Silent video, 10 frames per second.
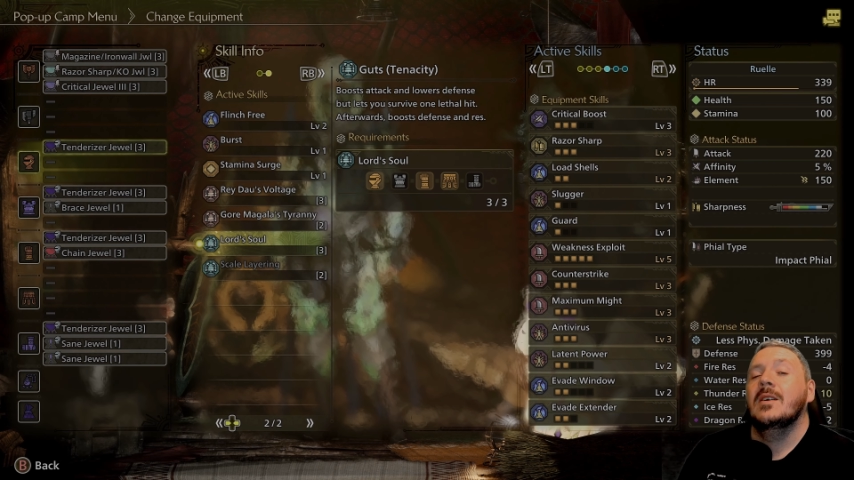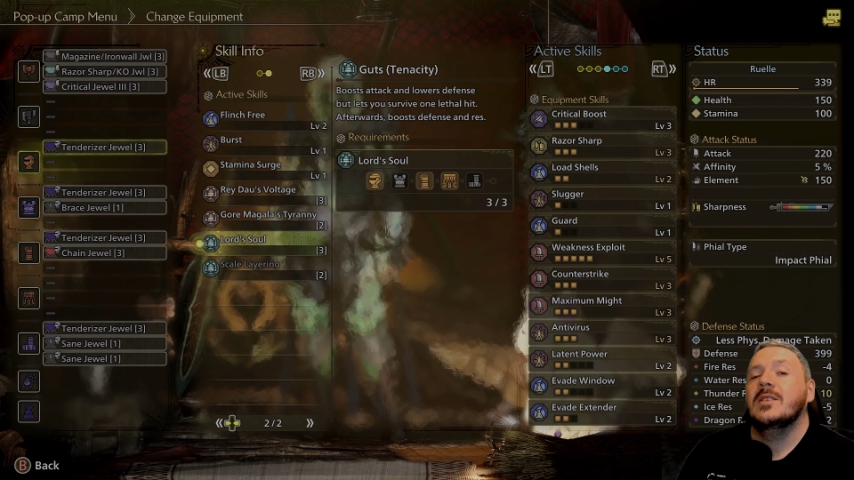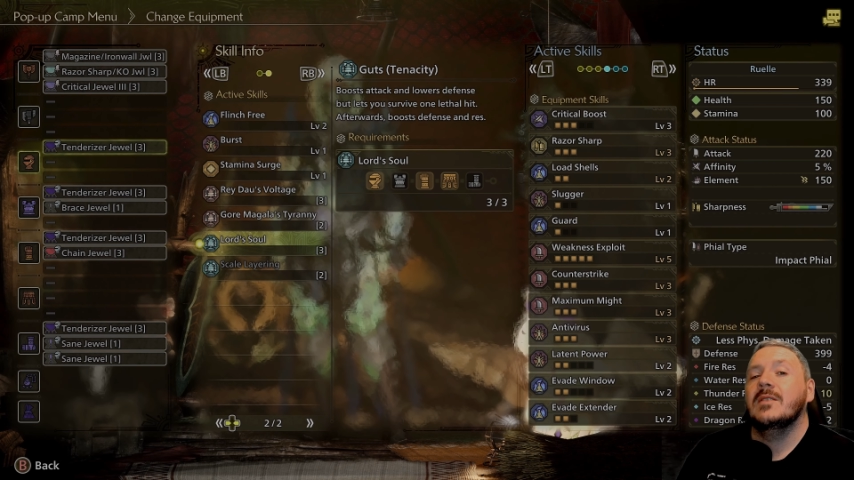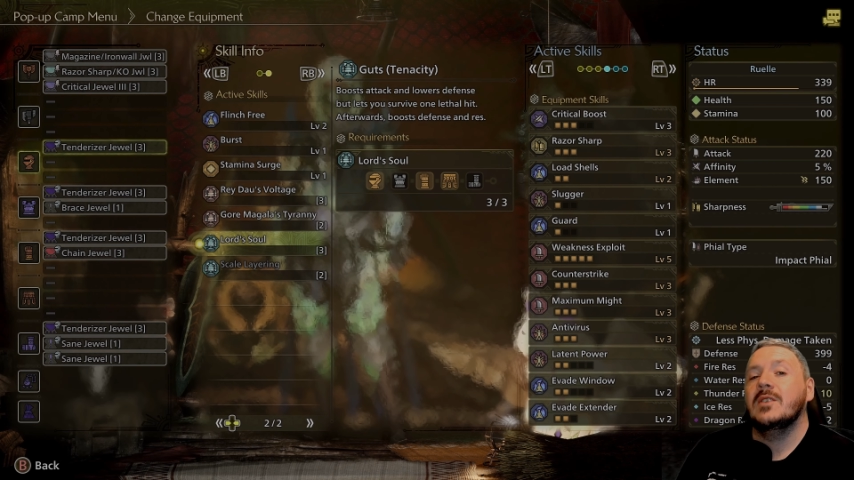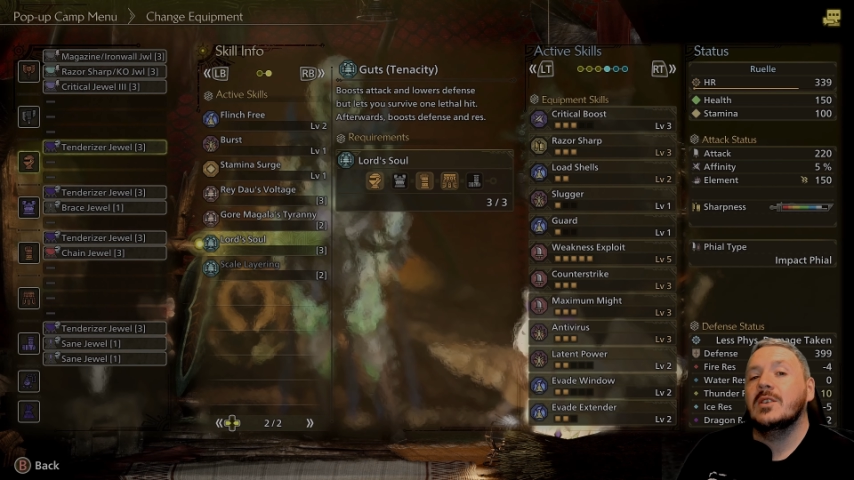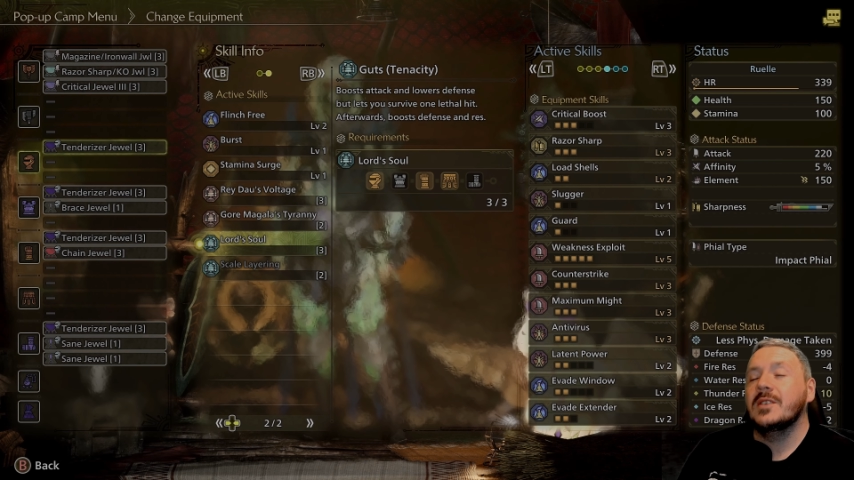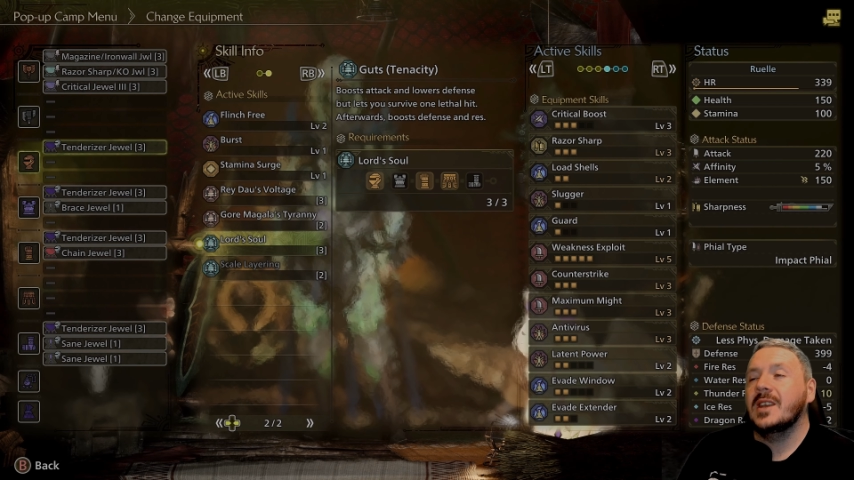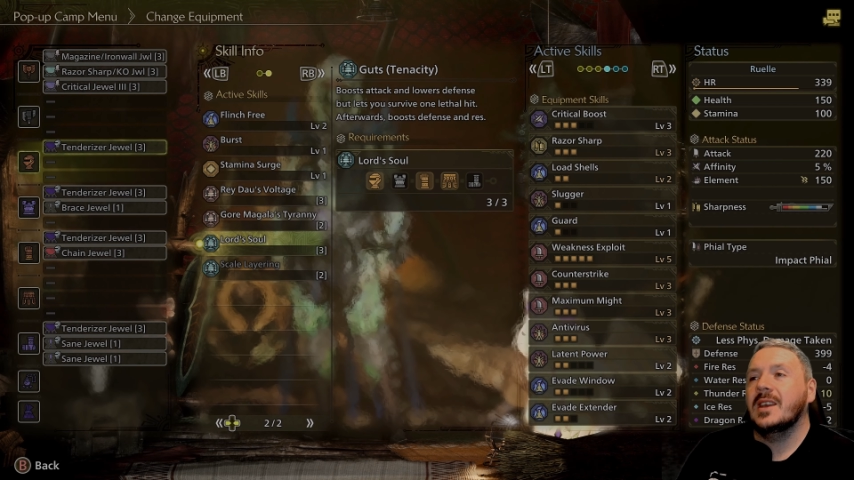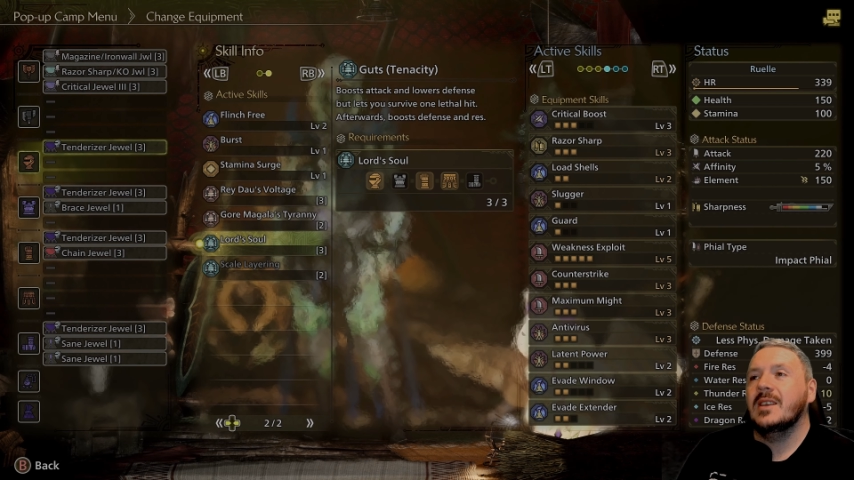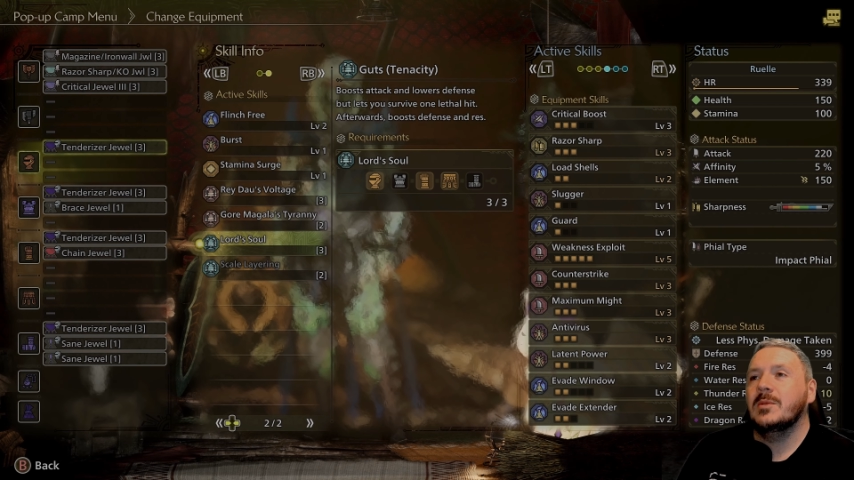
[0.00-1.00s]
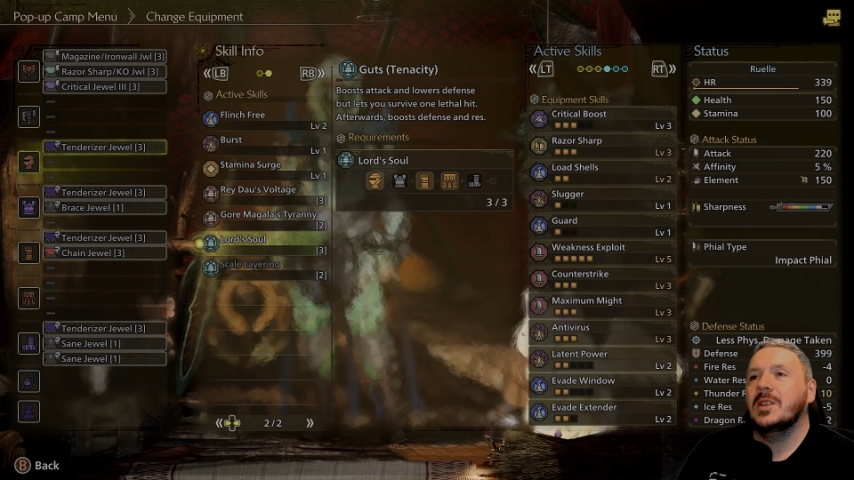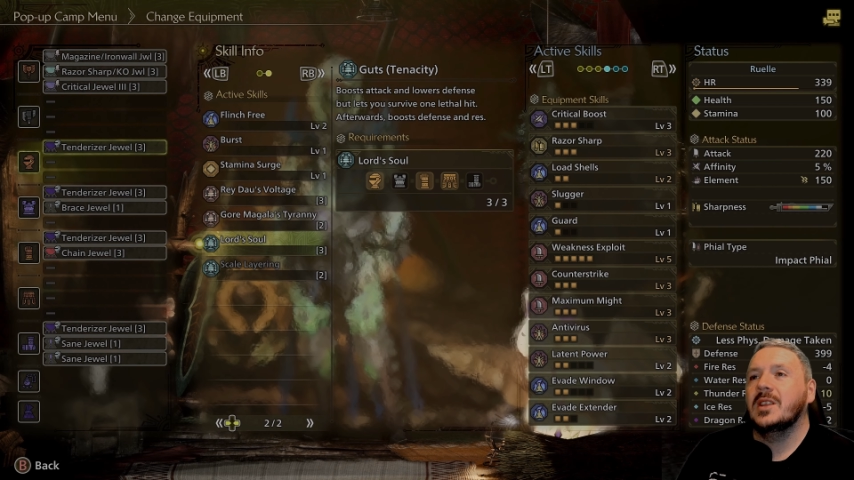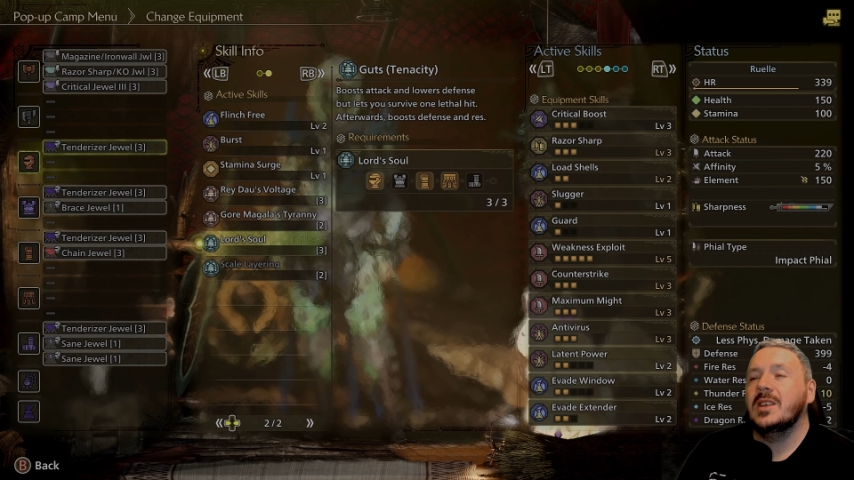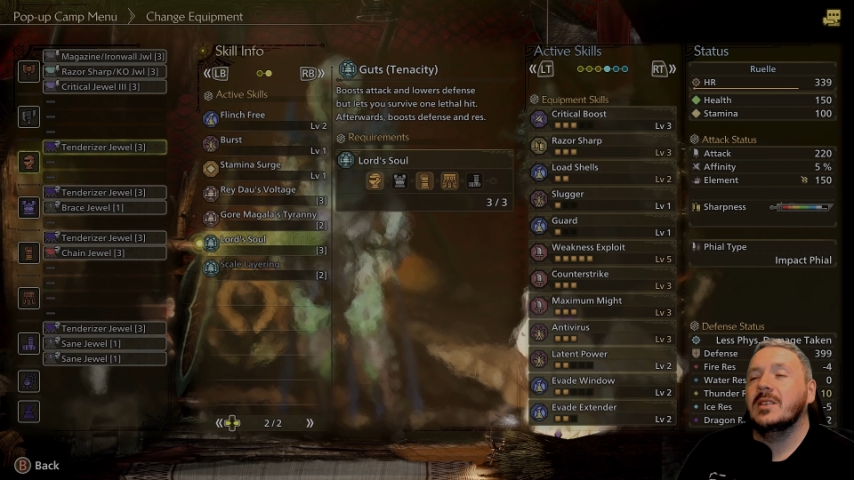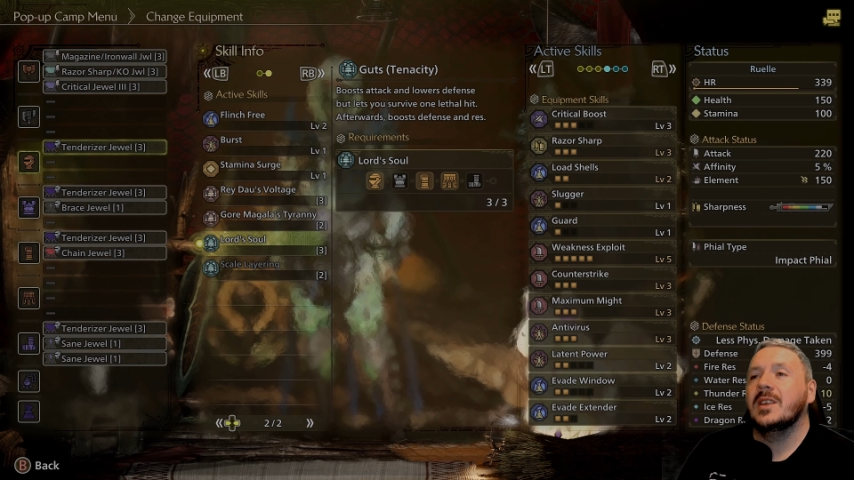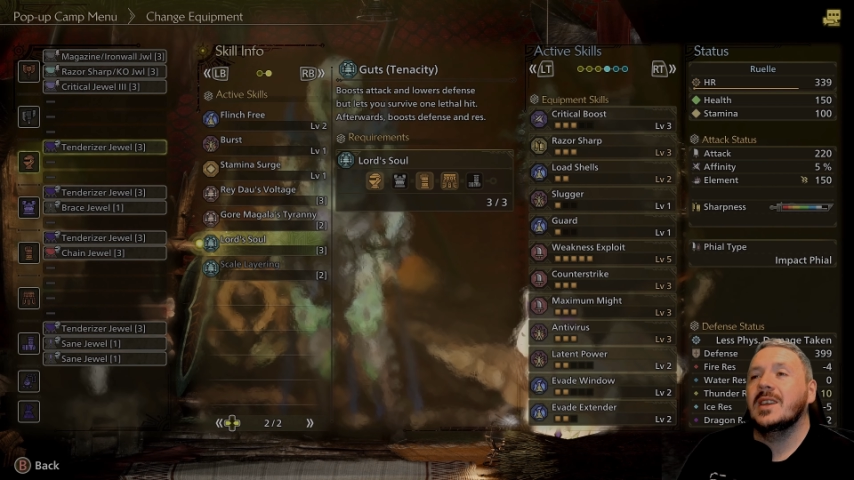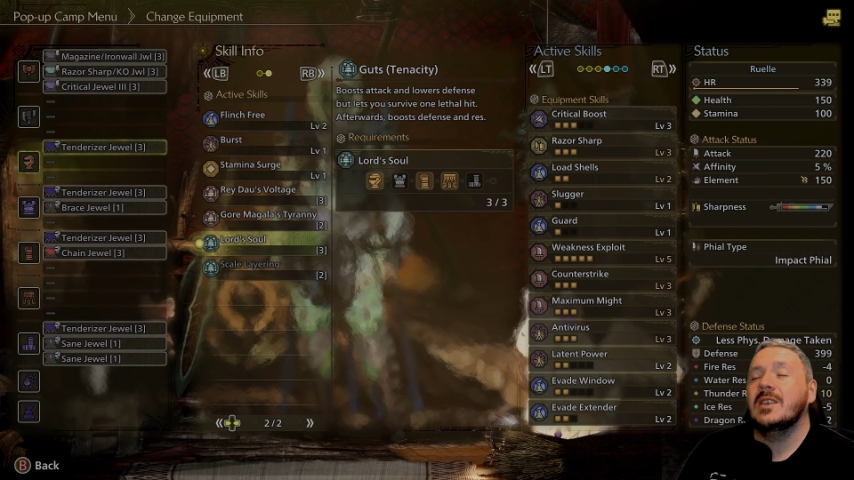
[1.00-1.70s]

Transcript: that if you're going to get hit with a lethal hit,